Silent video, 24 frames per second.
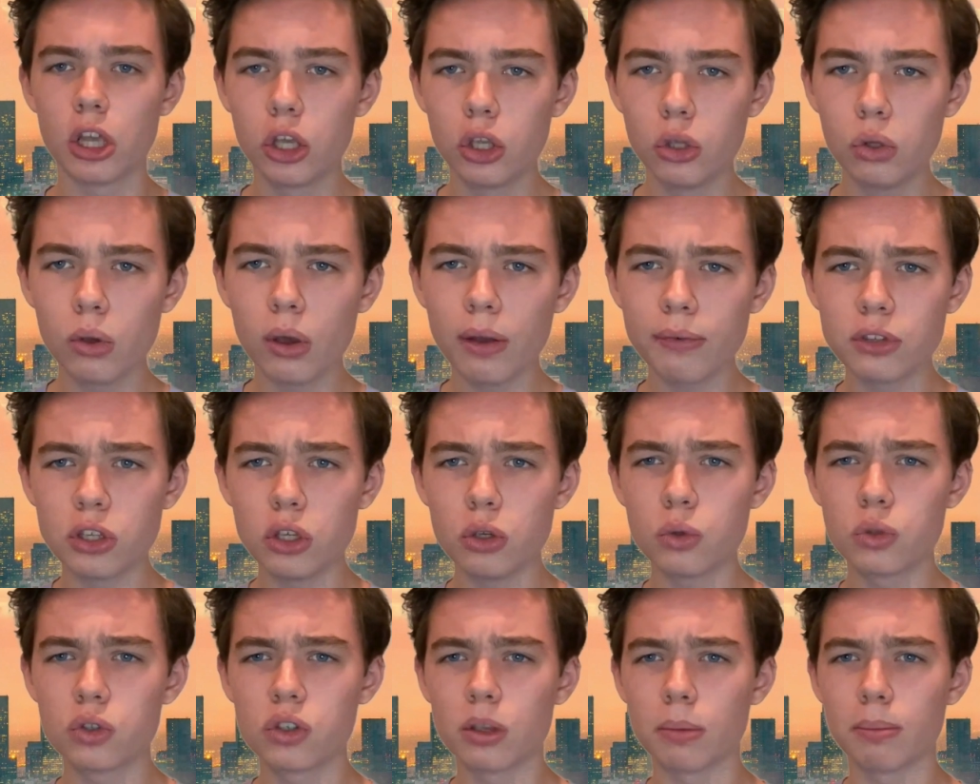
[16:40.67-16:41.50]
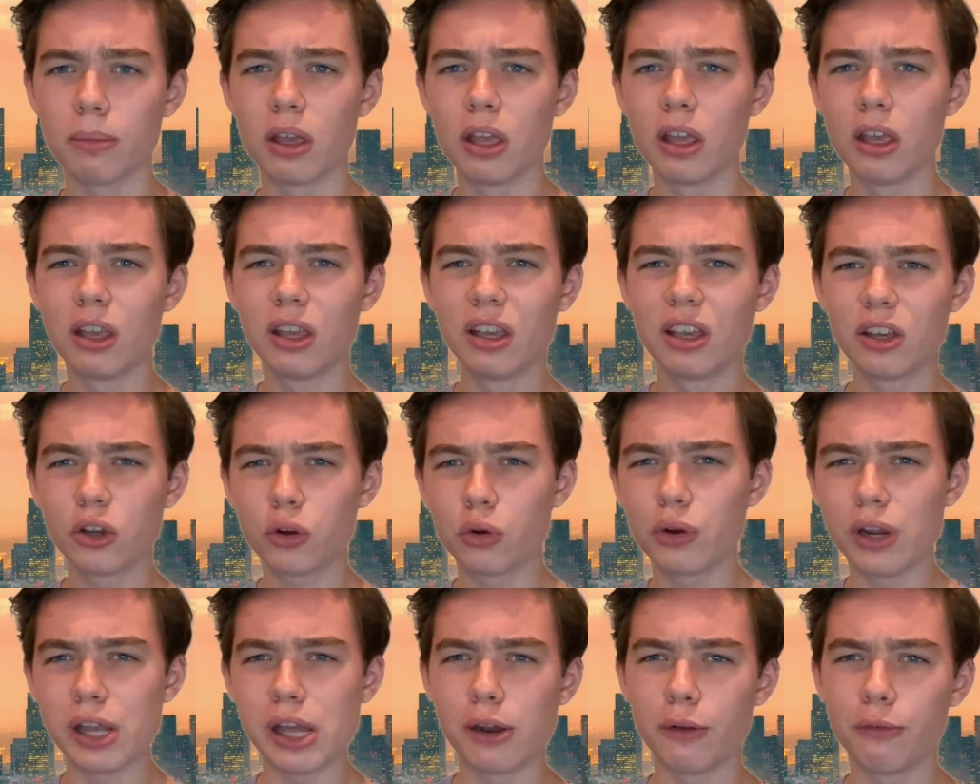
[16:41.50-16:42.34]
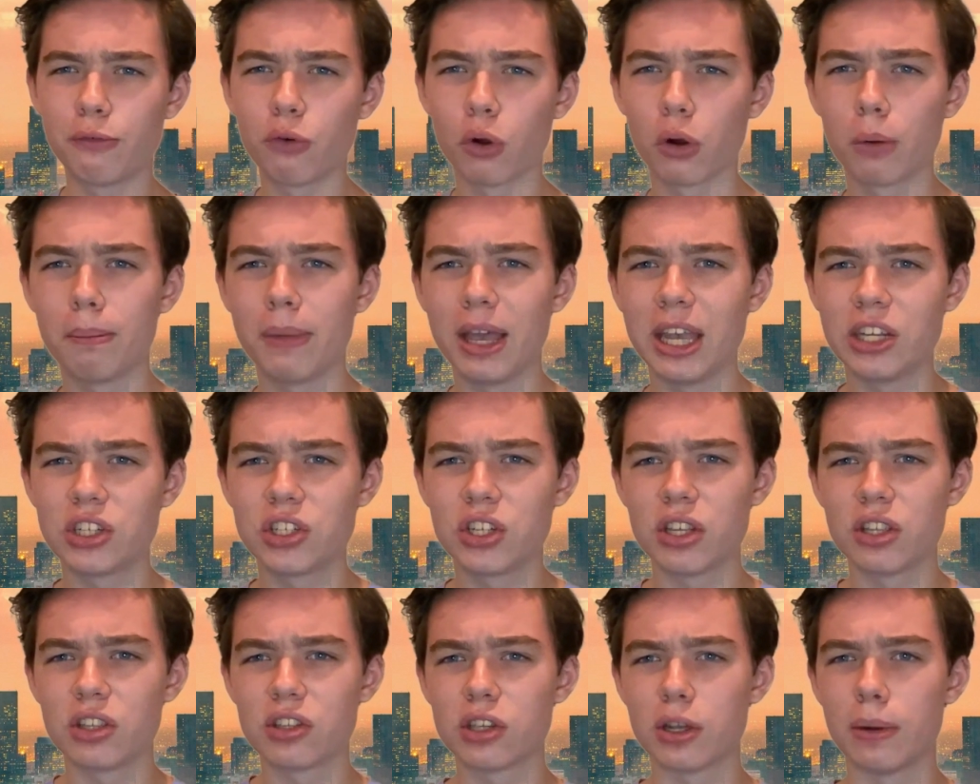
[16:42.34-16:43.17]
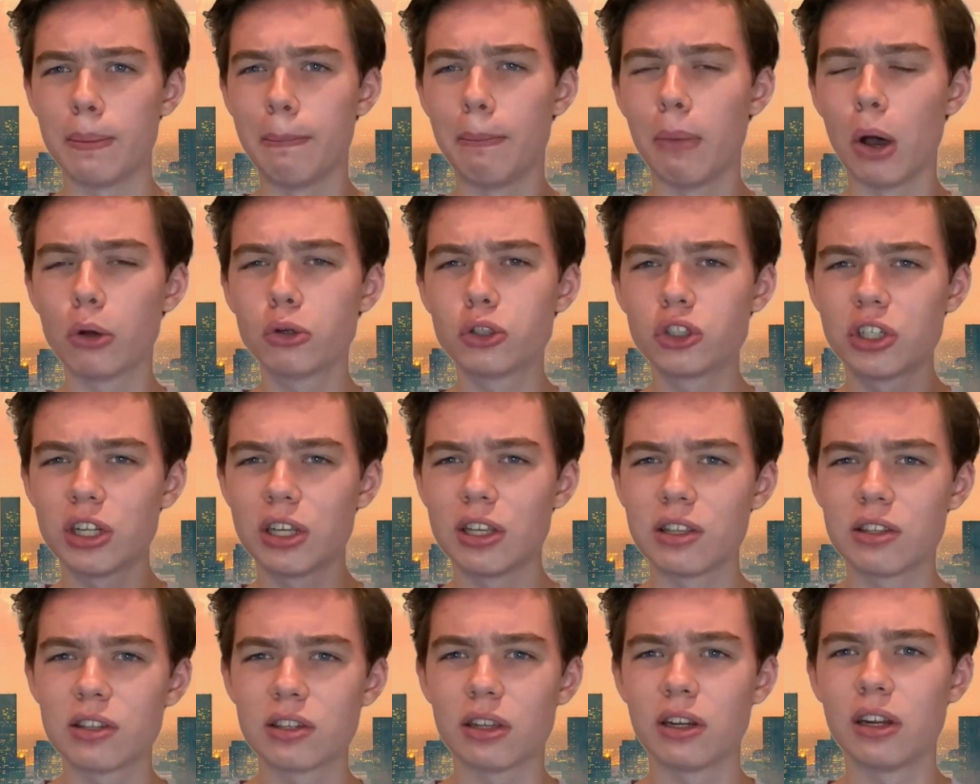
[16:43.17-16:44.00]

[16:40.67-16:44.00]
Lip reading: You have to use some creative formations and motions,